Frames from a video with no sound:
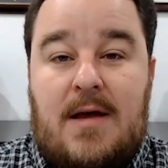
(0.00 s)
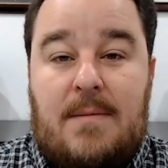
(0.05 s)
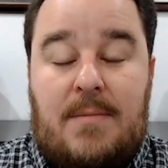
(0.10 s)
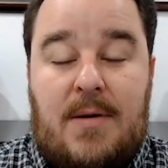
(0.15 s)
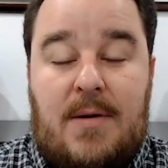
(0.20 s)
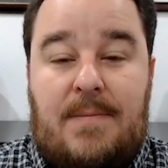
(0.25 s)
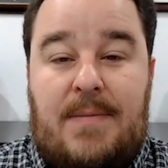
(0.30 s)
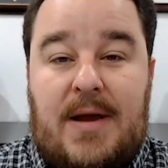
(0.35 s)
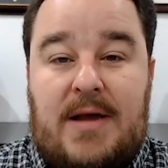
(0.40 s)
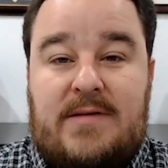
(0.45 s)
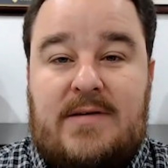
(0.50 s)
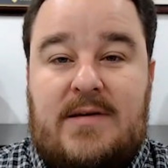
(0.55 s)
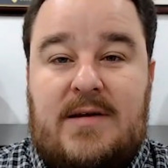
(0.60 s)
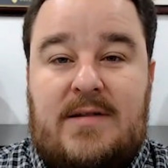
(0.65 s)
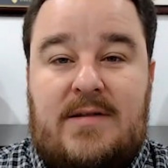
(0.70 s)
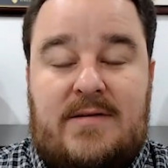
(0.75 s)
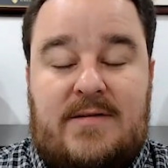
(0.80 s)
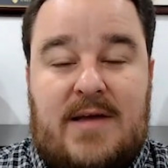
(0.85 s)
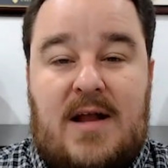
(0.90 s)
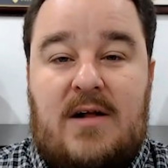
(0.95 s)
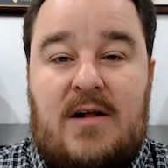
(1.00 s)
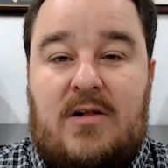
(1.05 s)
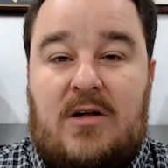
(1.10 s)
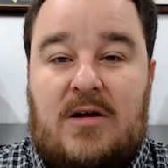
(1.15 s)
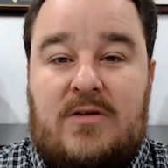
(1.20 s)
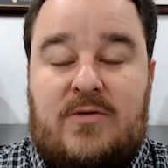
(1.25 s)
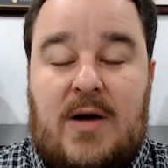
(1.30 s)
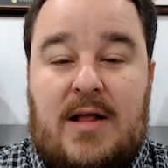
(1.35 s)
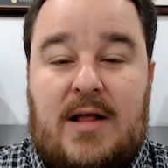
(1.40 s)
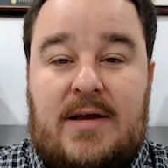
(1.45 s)
But basically, the Santa
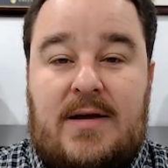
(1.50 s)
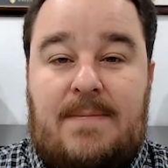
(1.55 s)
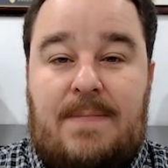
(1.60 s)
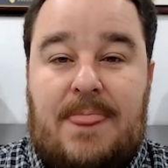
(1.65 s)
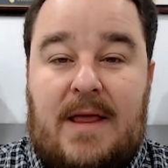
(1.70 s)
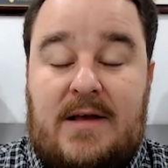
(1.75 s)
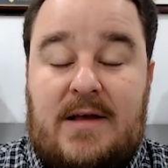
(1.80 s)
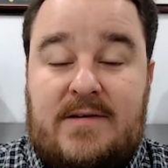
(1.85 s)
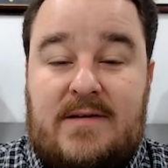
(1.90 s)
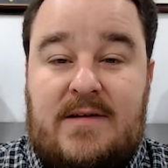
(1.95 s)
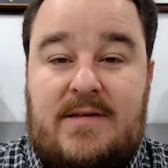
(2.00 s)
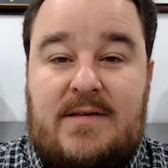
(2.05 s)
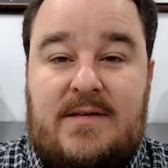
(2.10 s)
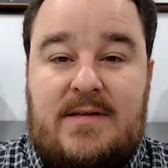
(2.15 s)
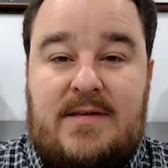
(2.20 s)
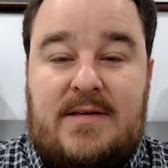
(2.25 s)
Claus rally is a